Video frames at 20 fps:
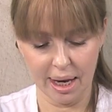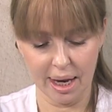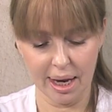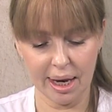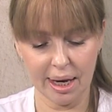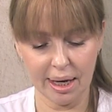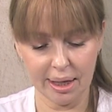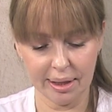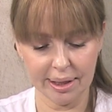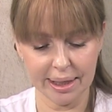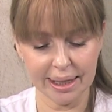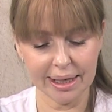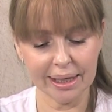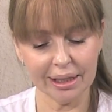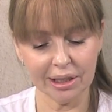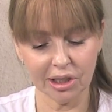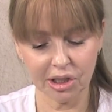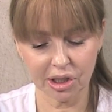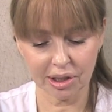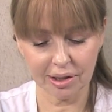And the
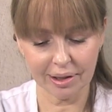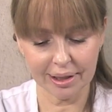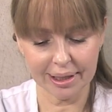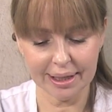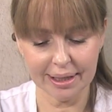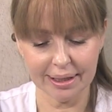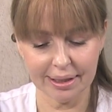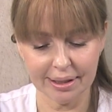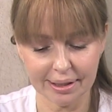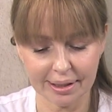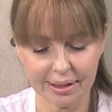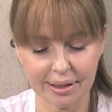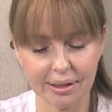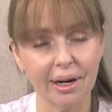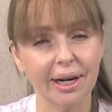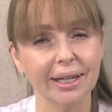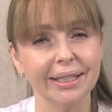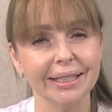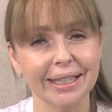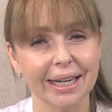healing gel is
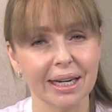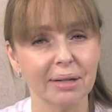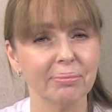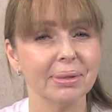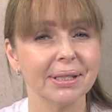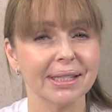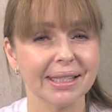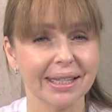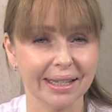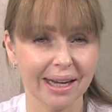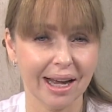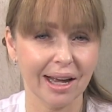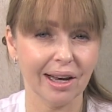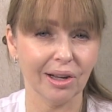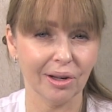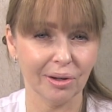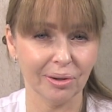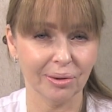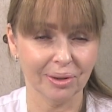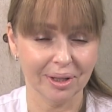98%
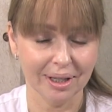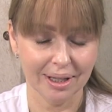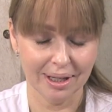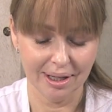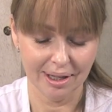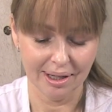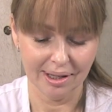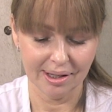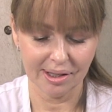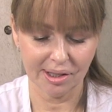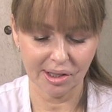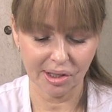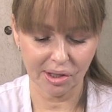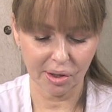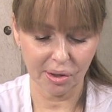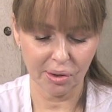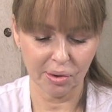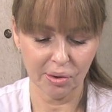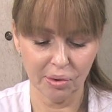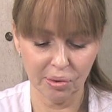aloe.
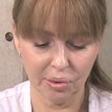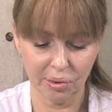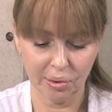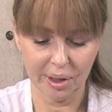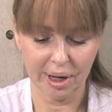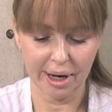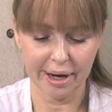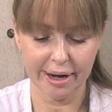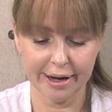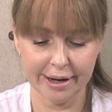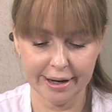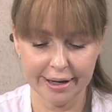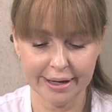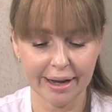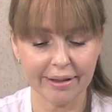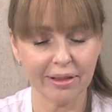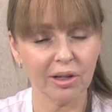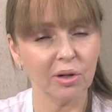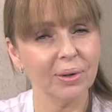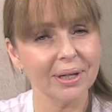So
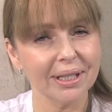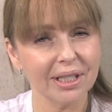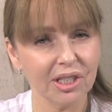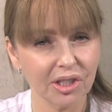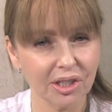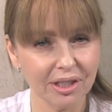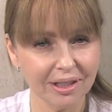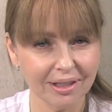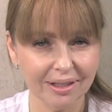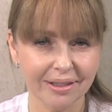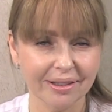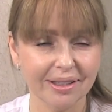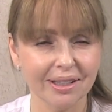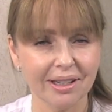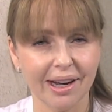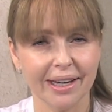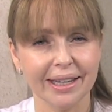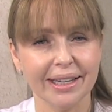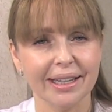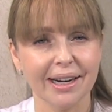another question that
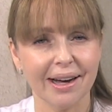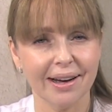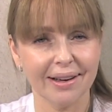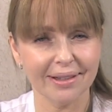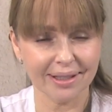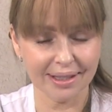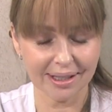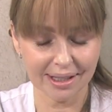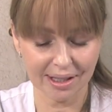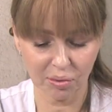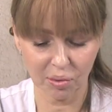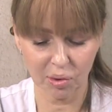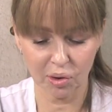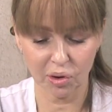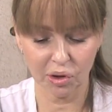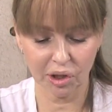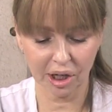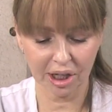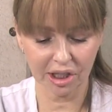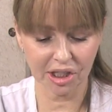I get asked is, well,
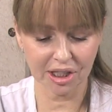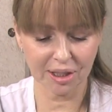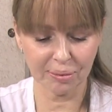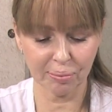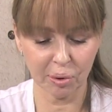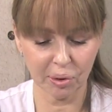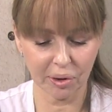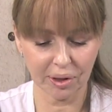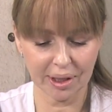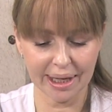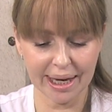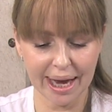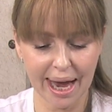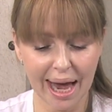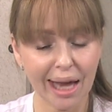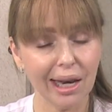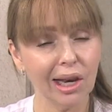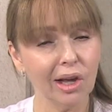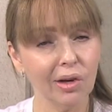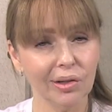could I just put the
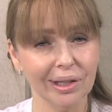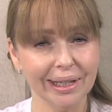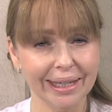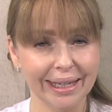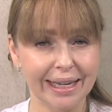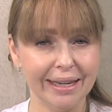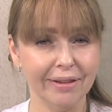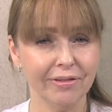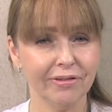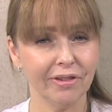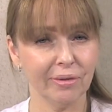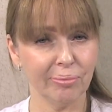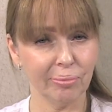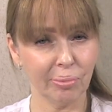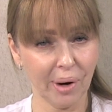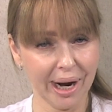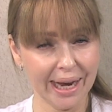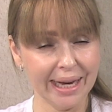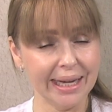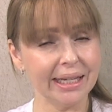aloe leaf,
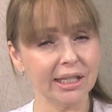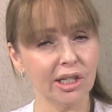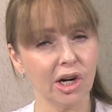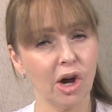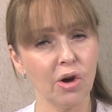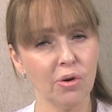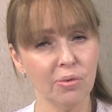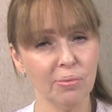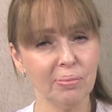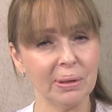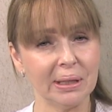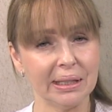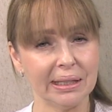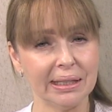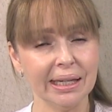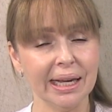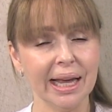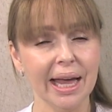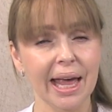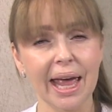break it
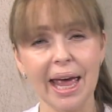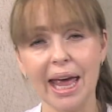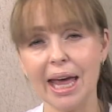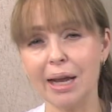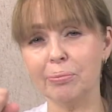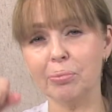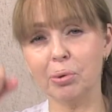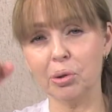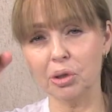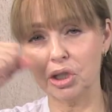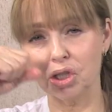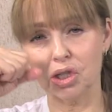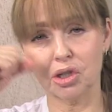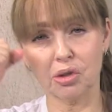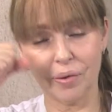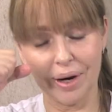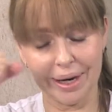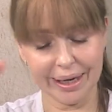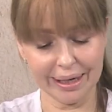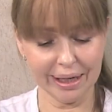open and put it
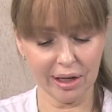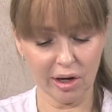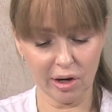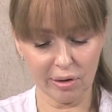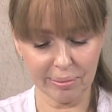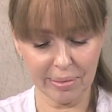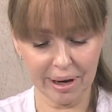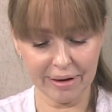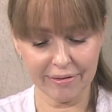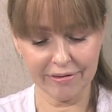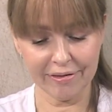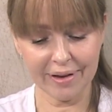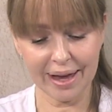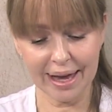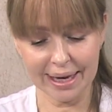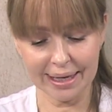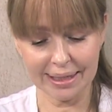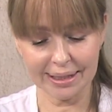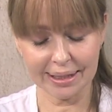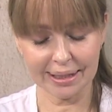directly on my
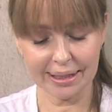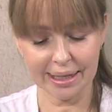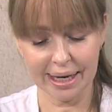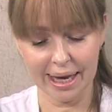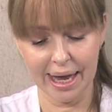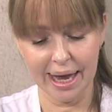face?